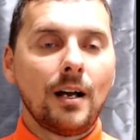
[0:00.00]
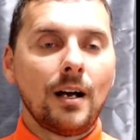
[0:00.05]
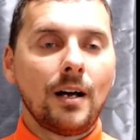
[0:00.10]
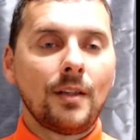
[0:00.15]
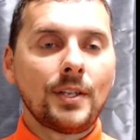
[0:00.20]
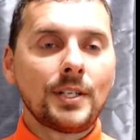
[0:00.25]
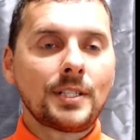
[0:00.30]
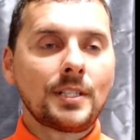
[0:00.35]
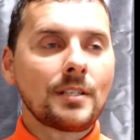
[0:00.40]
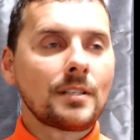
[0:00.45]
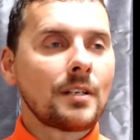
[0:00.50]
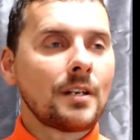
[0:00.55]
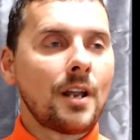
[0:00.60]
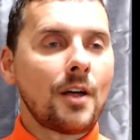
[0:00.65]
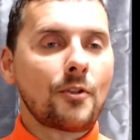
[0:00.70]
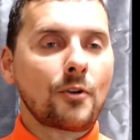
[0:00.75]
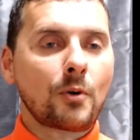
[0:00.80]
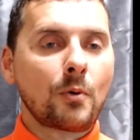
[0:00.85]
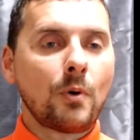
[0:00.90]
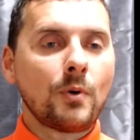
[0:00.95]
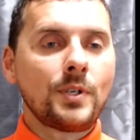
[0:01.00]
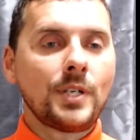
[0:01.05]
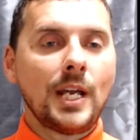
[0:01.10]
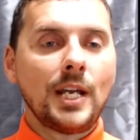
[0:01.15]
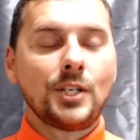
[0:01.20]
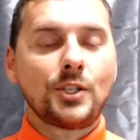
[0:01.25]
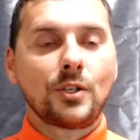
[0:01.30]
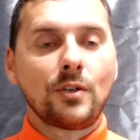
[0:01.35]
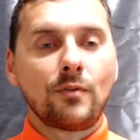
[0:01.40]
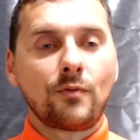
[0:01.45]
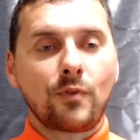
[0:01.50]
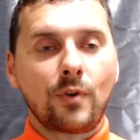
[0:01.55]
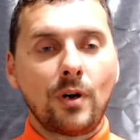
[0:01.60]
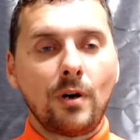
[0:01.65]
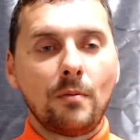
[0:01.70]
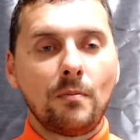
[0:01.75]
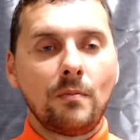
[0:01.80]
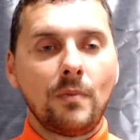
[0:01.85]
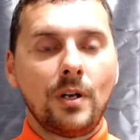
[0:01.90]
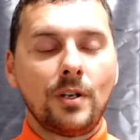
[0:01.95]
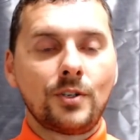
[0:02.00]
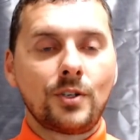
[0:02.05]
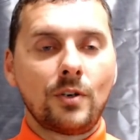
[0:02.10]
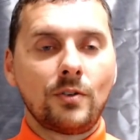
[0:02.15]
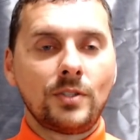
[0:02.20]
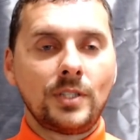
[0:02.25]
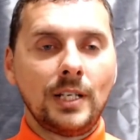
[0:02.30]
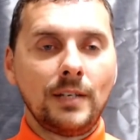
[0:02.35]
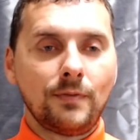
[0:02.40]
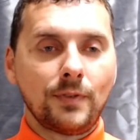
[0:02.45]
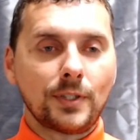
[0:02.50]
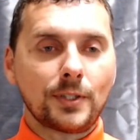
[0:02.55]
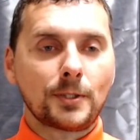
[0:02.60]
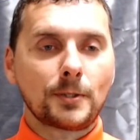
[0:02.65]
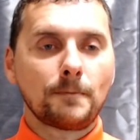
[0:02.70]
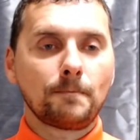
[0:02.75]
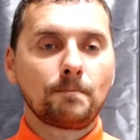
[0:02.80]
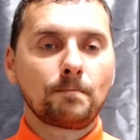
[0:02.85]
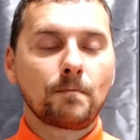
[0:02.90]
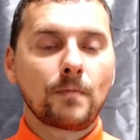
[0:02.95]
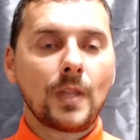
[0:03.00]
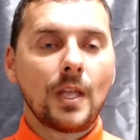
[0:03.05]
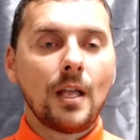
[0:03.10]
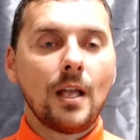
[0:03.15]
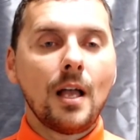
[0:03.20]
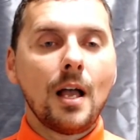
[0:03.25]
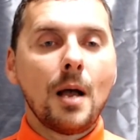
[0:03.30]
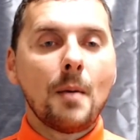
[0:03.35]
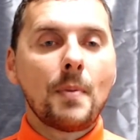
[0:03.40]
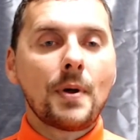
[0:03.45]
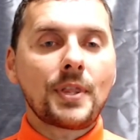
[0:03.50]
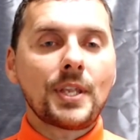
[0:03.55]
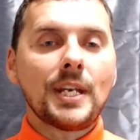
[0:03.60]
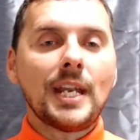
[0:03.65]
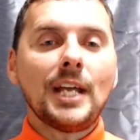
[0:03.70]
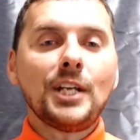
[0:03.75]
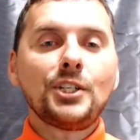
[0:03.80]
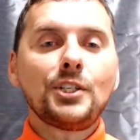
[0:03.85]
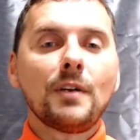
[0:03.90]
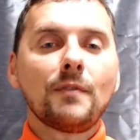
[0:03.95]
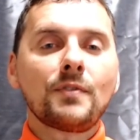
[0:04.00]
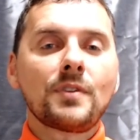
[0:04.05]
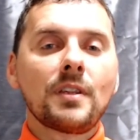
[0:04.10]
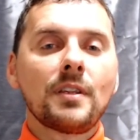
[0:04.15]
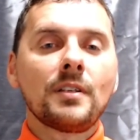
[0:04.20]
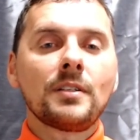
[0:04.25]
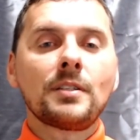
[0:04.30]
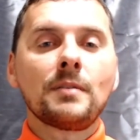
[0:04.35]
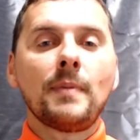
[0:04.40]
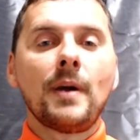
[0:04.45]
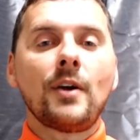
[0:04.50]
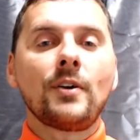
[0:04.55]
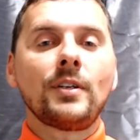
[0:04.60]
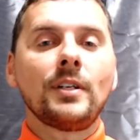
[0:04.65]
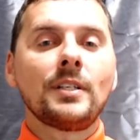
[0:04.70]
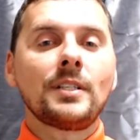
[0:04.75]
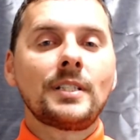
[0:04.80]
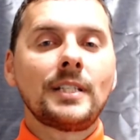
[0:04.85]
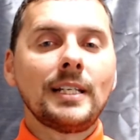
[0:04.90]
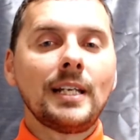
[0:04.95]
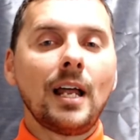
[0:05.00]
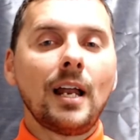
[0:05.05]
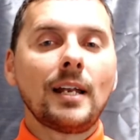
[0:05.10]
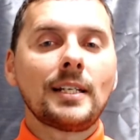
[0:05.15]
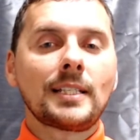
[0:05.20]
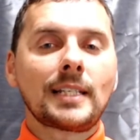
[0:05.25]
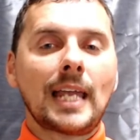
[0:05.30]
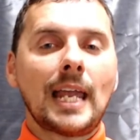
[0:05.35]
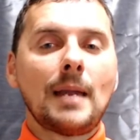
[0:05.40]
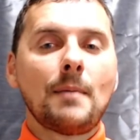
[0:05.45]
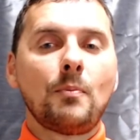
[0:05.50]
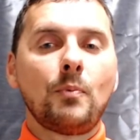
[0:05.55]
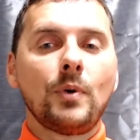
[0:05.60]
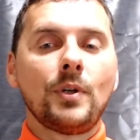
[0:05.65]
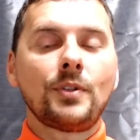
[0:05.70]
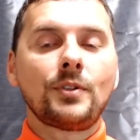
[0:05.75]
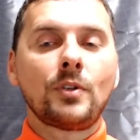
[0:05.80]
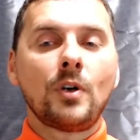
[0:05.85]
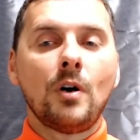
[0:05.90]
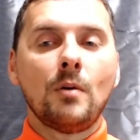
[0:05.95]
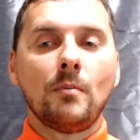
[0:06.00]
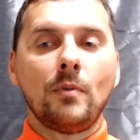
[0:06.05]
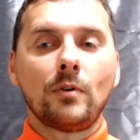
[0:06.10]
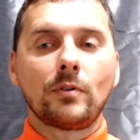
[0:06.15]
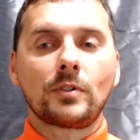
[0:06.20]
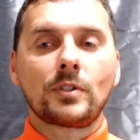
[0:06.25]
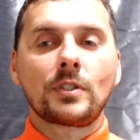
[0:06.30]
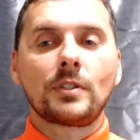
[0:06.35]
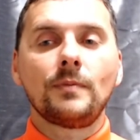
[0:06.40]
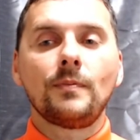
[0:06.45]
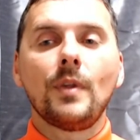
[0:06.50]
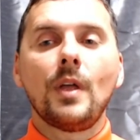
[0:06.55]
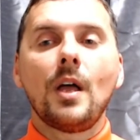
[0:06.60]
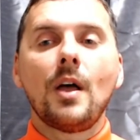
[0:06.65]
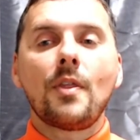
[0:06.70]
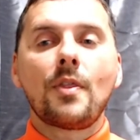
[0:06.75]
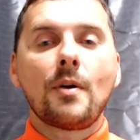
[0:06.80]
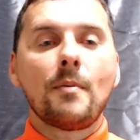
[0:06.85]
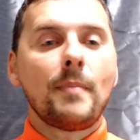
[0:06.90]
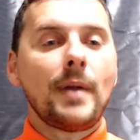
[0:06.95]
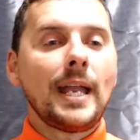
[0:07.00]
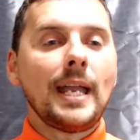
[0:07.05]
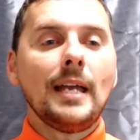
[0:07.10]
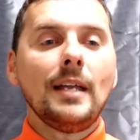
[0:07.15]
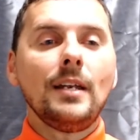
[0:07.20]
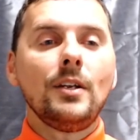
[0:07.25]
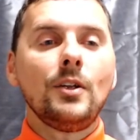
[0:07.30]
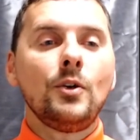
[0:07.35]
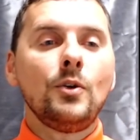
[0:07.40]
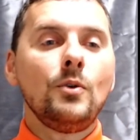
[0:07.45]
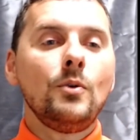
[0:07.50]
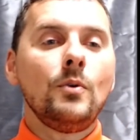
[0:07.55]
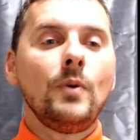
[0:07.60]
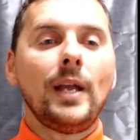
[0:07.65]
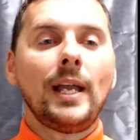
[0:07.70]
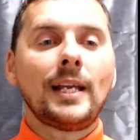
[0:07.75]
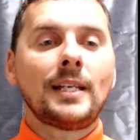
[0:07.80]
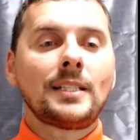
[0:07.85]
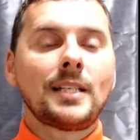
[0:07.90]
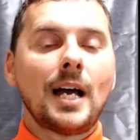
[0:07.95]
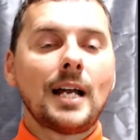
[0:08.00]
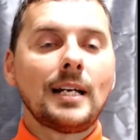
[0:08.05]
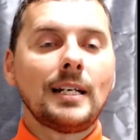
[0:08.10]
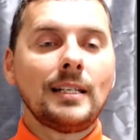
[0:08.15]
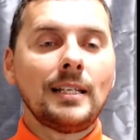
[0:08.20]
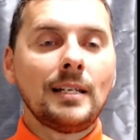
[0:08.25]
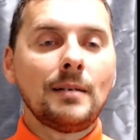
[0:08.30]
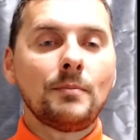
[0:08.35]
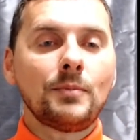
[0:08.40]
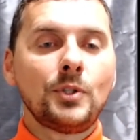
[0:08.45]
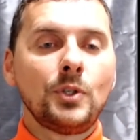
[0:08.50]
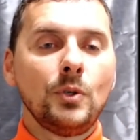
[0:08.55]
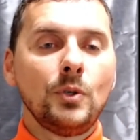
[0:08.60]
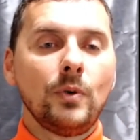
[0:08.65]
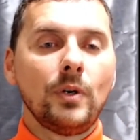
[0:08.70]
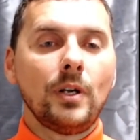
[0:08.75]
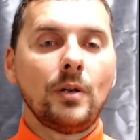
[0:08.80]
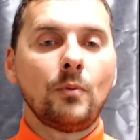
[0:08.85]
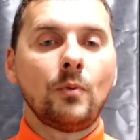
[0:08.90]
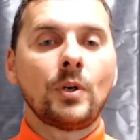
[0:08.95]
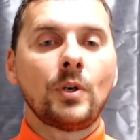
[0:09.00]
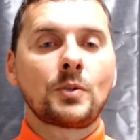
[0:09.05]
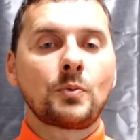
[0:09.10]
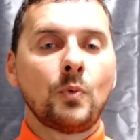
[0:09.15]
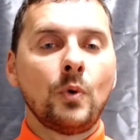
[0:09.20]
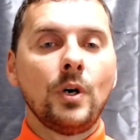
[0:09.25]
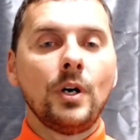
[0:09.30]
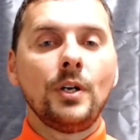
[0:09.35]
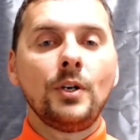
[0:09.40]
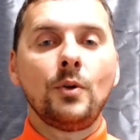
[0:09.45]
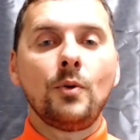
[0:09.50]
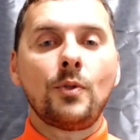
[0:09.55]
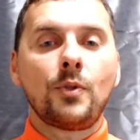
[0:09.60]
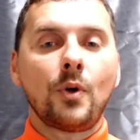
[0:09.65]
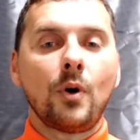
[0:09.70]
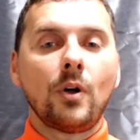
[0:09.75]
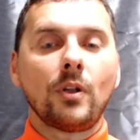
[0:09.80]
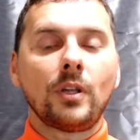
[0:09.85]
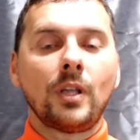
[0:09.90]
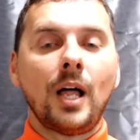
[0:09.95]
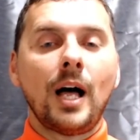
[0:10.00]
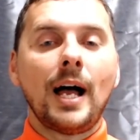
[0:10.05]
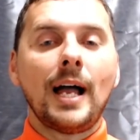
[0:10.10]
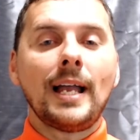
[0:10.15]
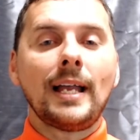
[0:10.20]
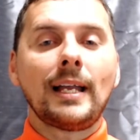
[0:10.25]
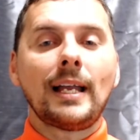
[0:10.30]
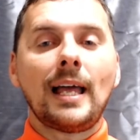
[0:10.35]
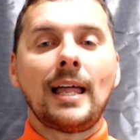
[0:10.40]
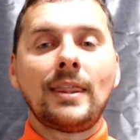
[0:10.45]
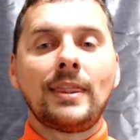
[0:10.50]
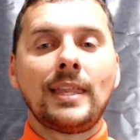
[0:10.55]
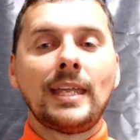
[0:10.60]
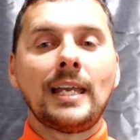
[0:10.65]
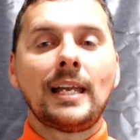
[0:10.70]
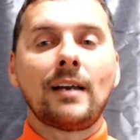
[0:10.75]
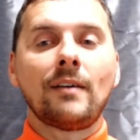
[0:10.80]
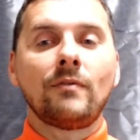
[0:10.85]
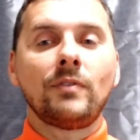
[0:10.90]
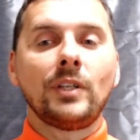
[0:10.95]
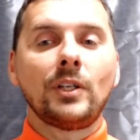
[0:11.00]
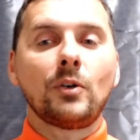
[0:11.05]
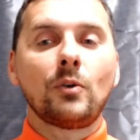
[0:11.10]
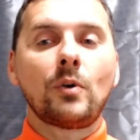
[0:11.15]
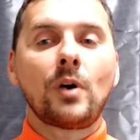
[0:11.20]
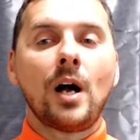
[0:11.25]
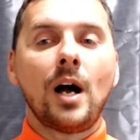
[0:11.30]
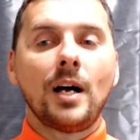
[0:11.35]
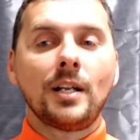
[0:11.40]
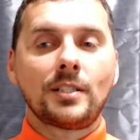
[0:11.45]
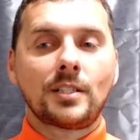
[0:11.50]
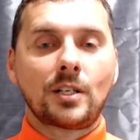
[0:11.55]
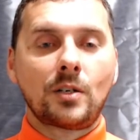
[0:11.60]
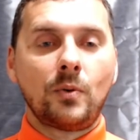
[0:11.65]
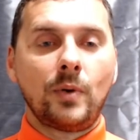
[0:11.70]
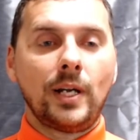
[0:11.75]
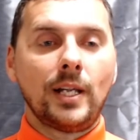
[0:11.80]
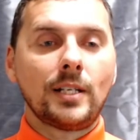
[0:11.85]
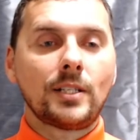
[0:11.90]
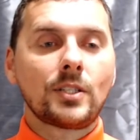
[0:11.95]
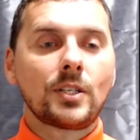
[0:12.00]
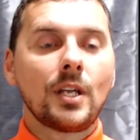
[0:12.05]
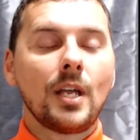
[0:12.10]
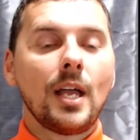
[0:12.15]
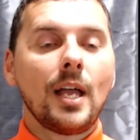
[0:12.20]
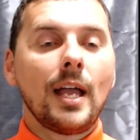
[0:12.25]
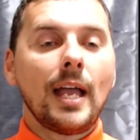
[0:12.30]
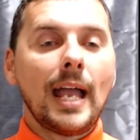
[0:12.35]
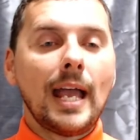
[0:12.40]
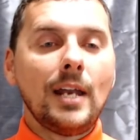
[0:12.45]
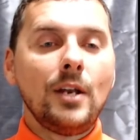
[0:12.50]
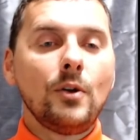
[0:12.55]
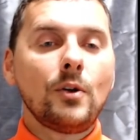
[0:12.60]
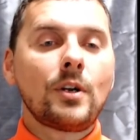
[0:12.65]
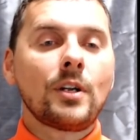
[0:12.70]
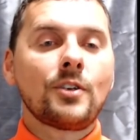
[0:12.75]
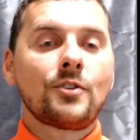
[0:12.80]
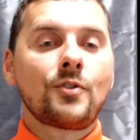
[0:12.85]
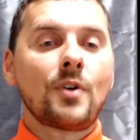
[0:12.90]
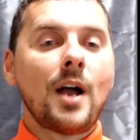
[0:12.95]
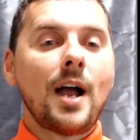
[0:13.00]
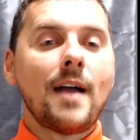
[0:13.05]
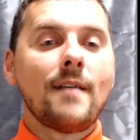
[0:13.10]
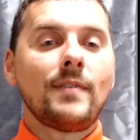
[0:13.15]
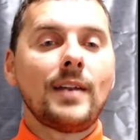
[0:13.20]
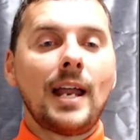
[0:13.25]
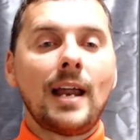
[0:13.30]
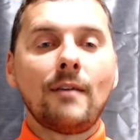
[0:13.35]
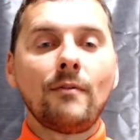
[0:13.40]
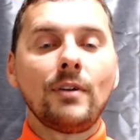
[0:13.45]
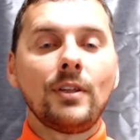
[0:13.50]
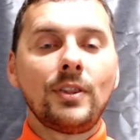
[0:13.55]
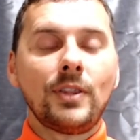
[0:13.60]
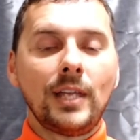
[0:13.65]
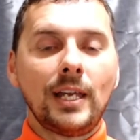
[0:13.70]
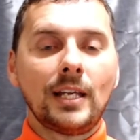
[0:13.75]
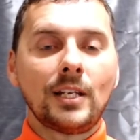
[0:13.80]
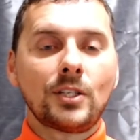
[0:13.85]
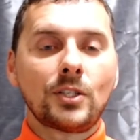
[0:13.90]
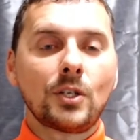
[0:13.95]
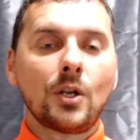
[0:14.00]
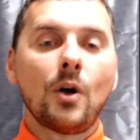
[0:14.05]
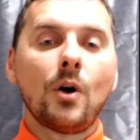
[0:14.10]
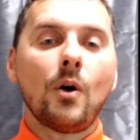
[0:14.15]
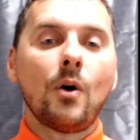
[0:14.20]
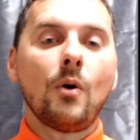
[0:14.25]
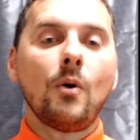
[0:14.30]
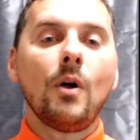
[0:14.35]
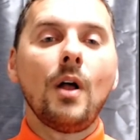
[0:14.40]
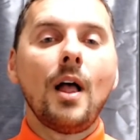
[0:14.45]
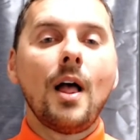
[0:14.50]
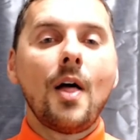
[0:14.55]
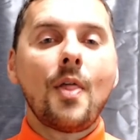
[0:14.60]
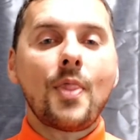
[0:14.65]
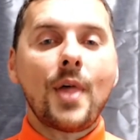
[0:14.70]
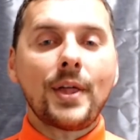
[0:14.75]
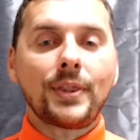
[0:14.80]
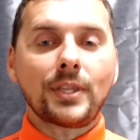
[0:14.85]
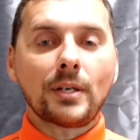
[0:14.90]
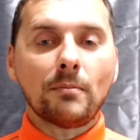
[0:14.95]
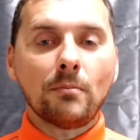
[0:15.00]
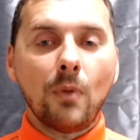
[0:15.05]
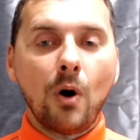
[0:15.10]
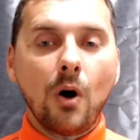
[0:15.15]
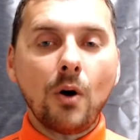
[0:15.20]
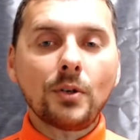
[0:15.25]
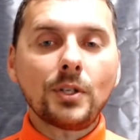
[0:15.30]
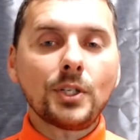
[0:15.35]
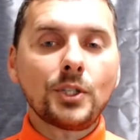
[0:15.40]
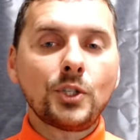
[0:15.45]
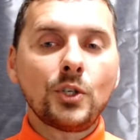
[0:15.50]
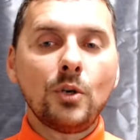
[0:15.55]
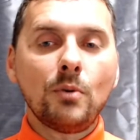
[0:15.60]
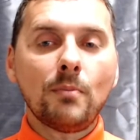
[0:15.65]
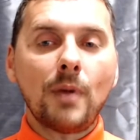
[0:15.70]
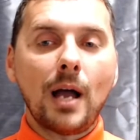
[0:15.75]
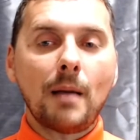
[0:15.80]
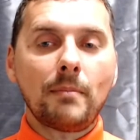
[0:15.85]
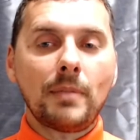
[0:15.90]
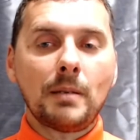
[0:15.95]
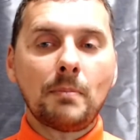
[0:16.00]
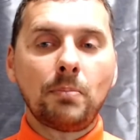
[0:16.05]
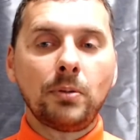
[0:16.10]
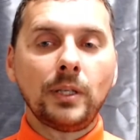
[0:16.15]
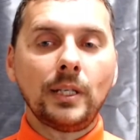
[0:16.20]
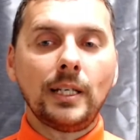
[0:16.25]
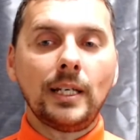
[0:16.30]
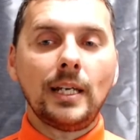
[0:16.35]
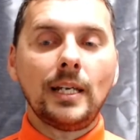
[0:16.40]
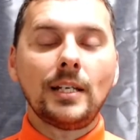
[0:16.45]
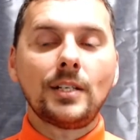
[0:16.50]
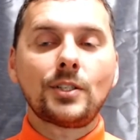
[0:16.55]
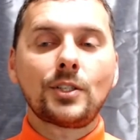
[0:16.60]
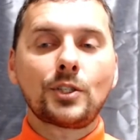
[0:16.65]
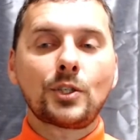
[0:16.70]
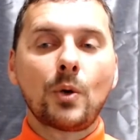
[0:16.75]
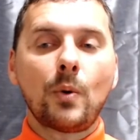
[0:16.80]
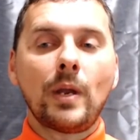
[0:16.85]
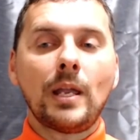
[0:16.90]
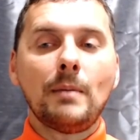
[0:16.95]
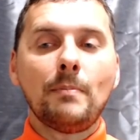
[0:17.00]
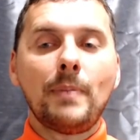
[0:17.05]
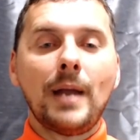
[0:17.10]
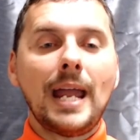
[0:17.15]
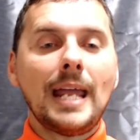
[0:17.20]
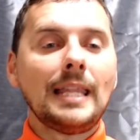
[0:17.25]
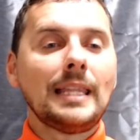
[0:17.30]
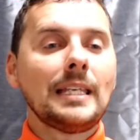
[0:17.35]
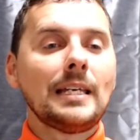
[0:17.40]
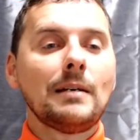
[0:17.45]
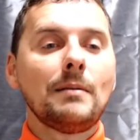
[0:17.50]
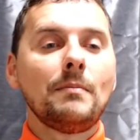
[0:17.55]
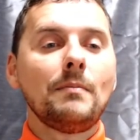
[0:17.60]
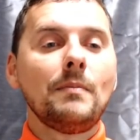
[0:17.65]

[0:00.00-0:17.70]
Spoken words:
This is another quotation from Josephus. But the nation of the Samaritans did not escape with tumults. The man who excited them to it was one who thought lying a thing of little consequence, and who contrived everything so that the multitude might be pleased. So he bade them